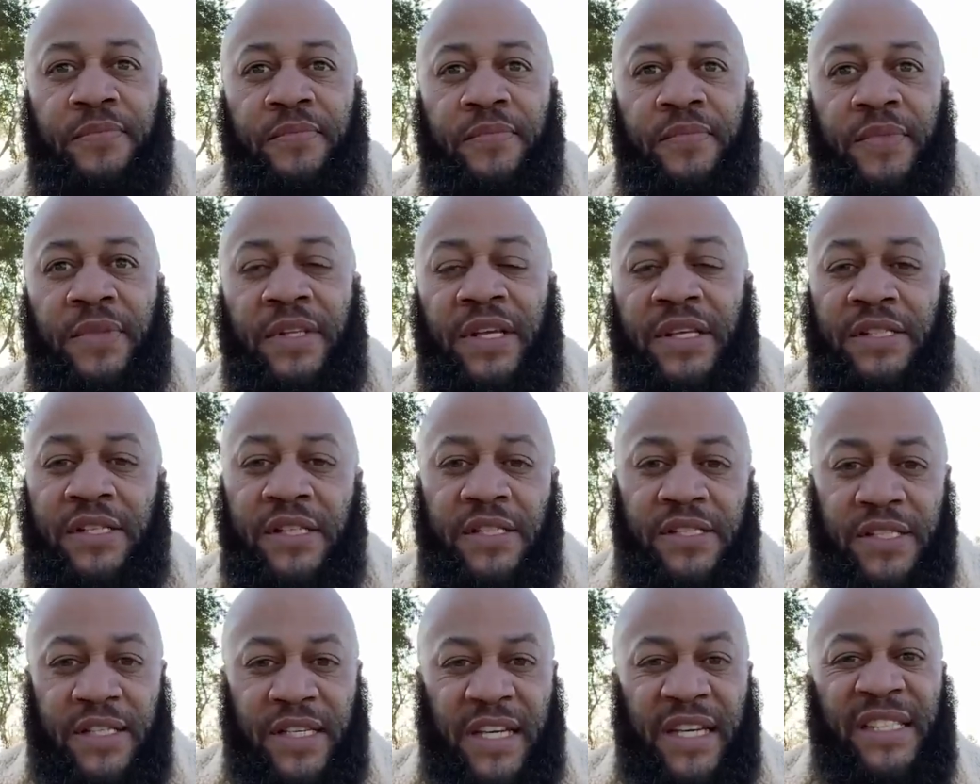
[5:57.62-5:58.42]
This
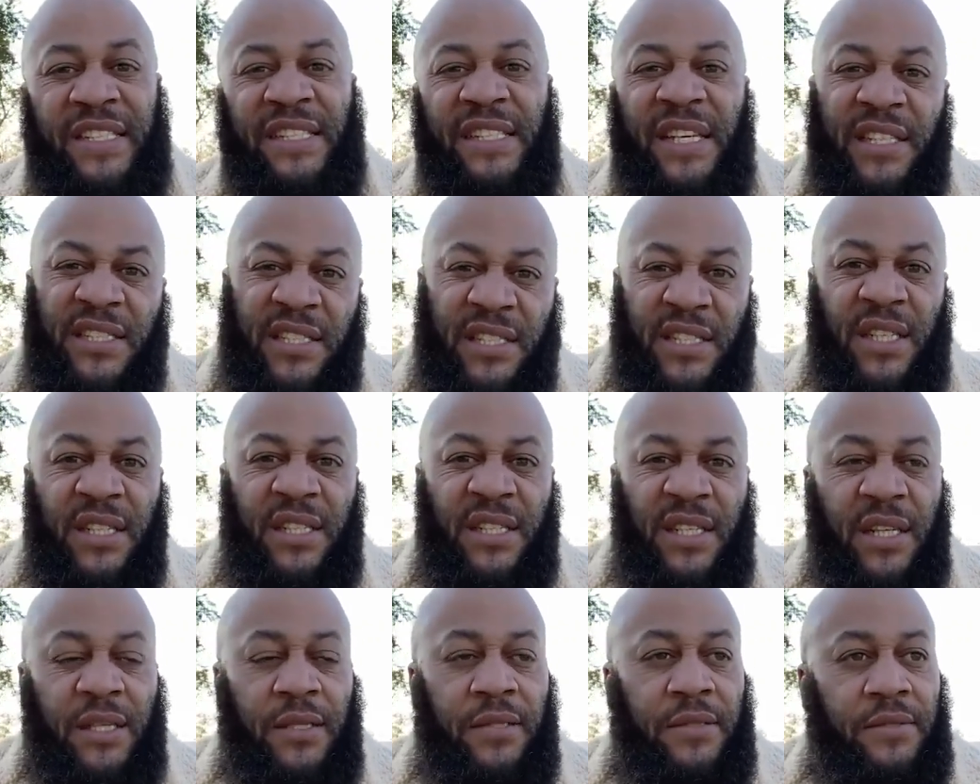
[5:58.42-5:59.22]
is
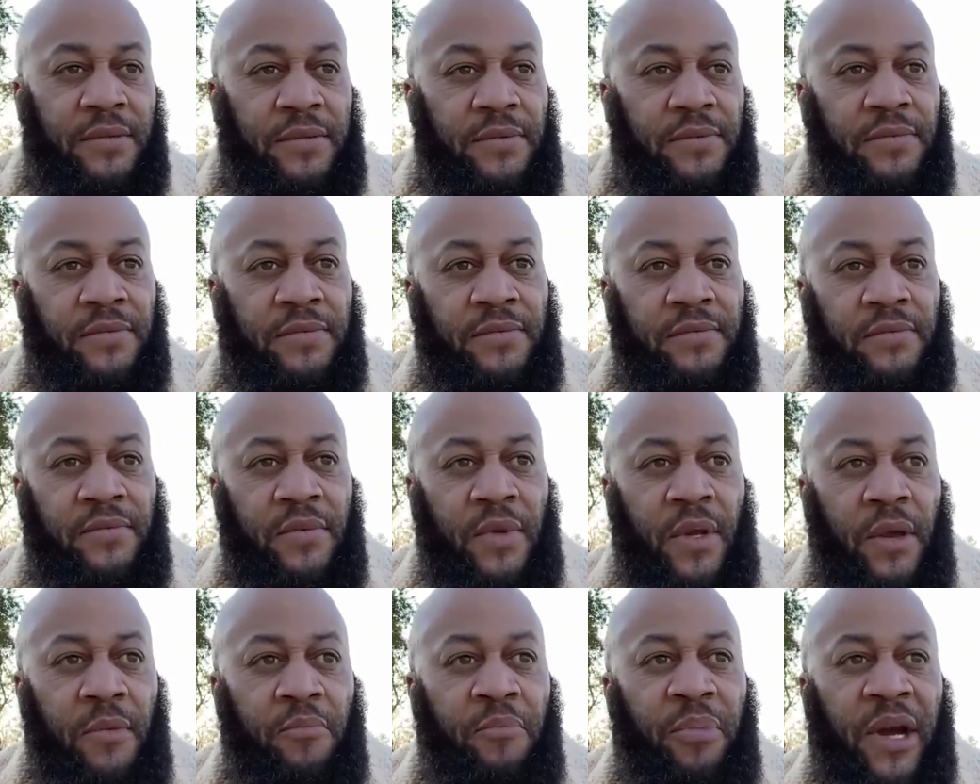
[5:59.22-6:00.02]
conditioning.
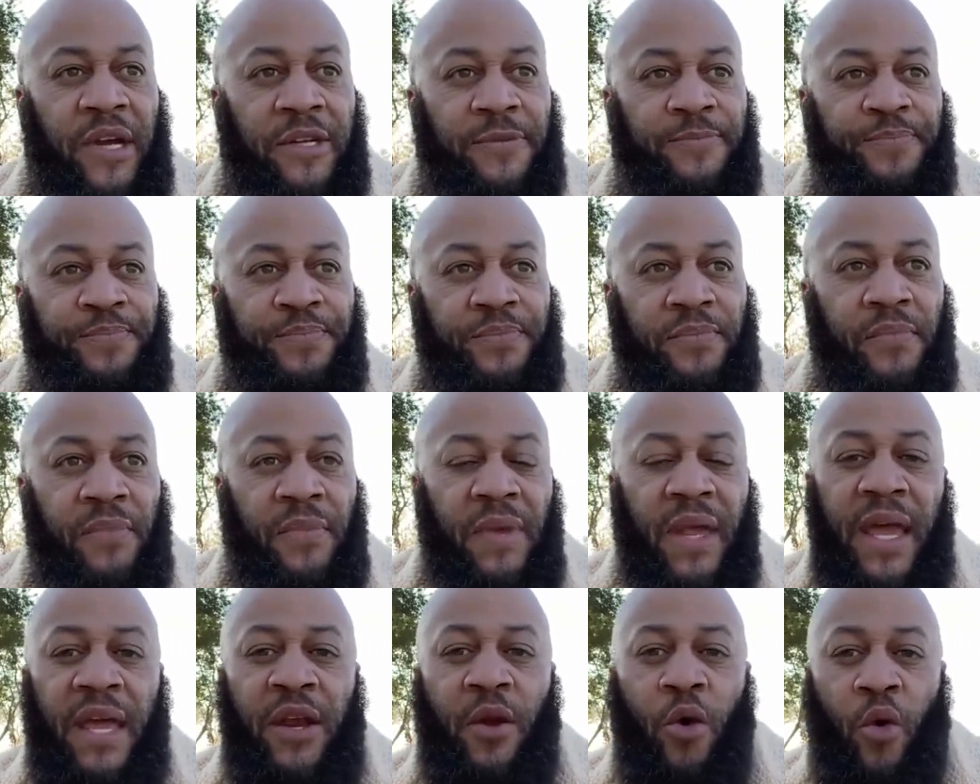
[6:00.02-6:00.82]
But
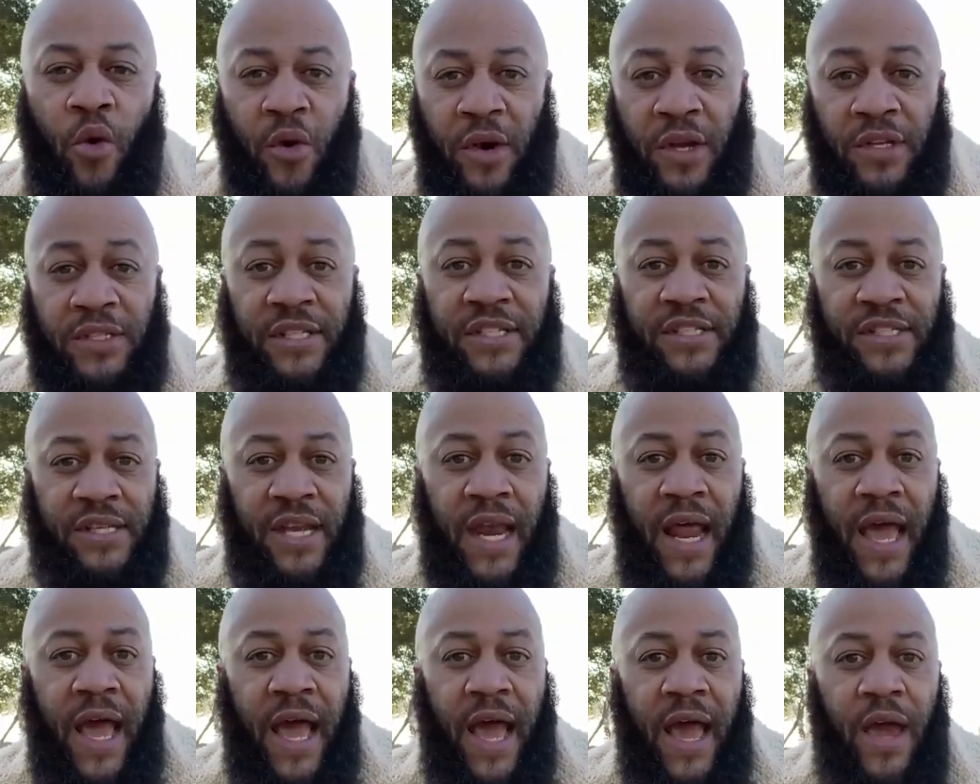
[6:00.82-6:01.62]
in order to
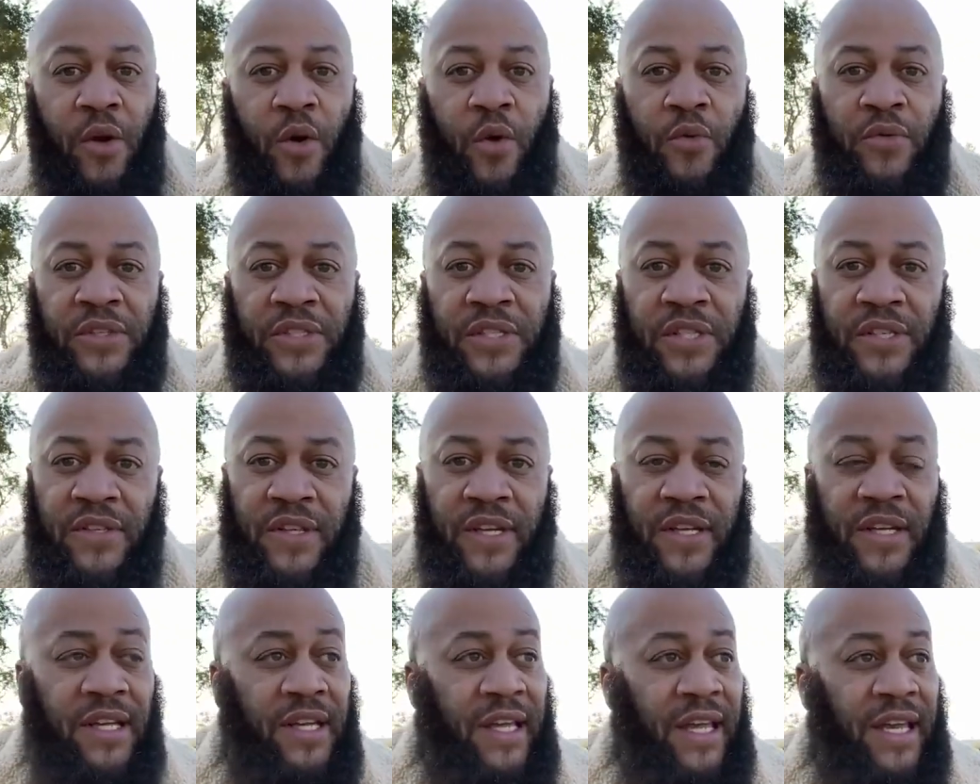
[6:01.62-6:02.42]
slide over to
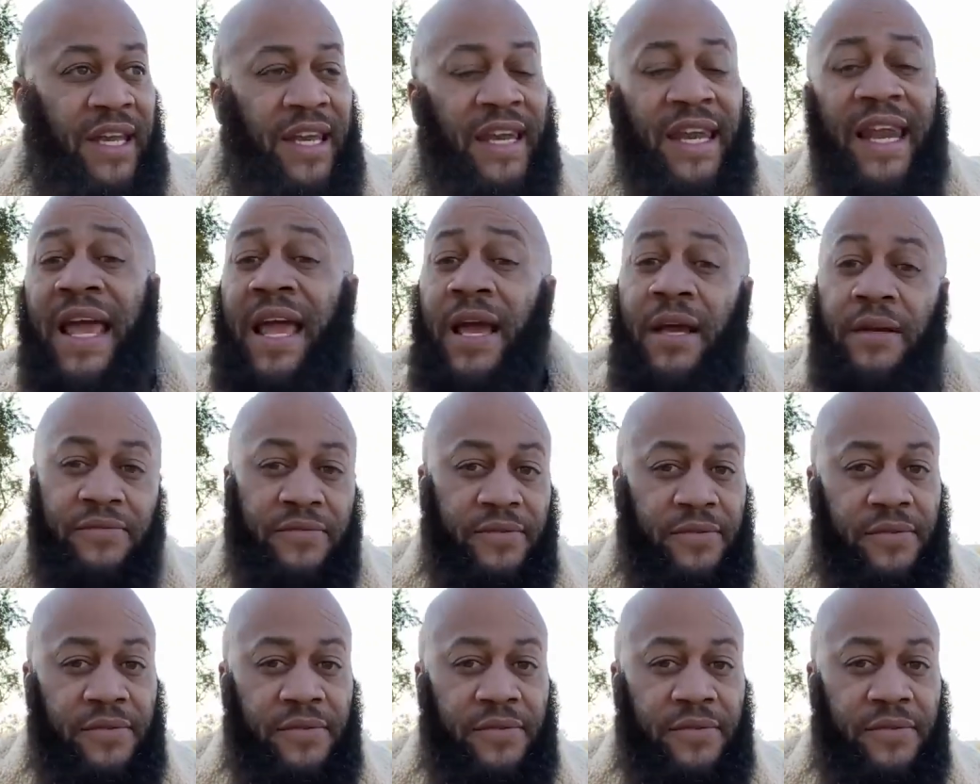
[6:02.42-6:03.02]
the left,